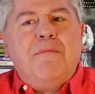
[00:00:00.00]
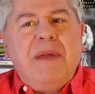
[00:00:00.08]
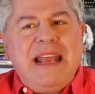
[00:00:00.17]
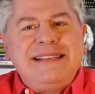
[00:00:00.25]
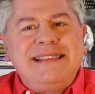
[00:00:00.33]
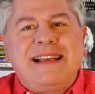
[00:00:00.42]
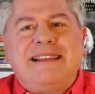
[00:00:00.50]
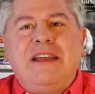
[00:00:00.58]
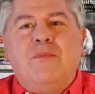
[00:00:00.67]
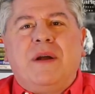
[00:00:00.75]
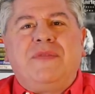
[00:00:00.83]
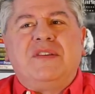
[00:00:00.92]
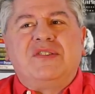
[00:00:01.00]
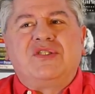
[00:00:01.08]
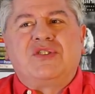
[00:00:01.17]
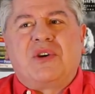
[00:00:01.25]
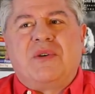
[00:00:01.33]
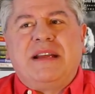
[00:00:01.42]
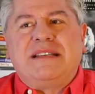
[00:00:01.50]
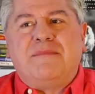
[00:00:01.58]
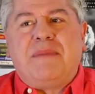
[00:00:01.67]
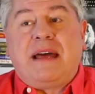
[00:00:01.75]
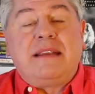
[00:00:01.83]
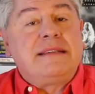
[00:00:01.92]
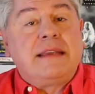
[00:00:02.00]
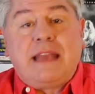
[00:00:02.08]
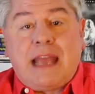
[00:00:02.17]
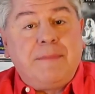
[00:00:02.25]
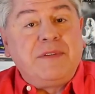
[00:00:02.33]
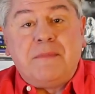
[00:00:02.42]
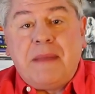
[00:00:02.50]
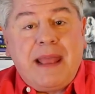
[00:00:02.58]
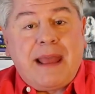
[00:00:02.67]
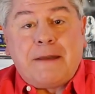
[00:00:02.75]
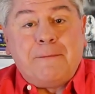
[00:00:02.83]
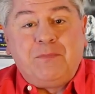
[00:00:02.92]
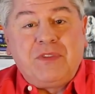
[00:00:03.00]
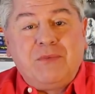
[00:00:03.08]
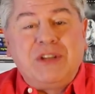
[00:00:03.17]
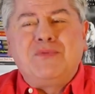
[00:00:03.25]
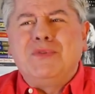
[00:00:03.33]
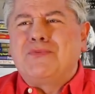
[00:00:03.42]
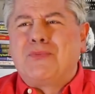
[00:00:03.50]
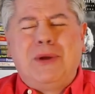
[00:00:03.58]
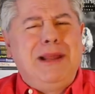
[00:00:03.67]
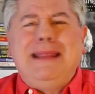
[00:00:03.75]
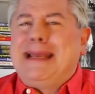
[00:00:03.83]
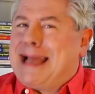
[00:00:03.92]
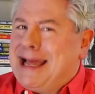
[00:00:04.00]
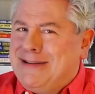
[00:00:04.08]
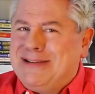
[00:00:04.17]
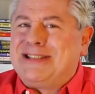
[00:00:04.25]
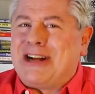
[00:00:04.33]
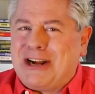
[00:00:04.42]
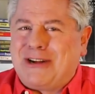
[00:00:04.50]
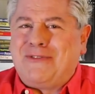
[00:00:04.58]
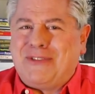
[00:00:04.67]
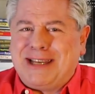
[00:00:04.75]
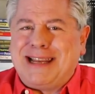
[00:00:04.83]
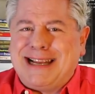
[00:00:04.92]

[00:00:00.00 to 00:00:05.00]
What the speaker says: Basically, what this story is about is a kept man, which was really kind of dark for the